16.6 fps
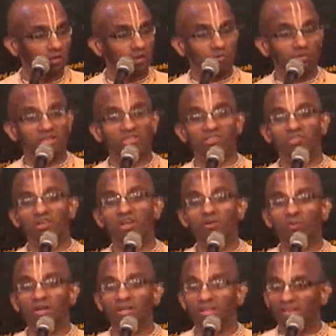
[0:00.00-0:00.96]
to the
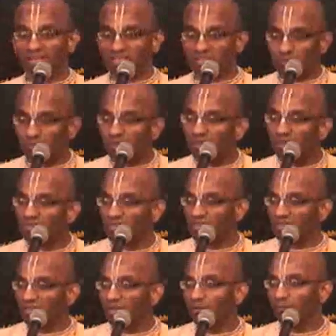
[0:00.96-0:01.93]
extent one can experience
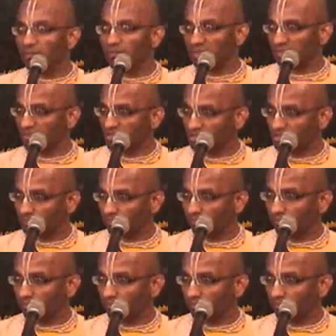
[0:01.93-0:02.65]
inner peace,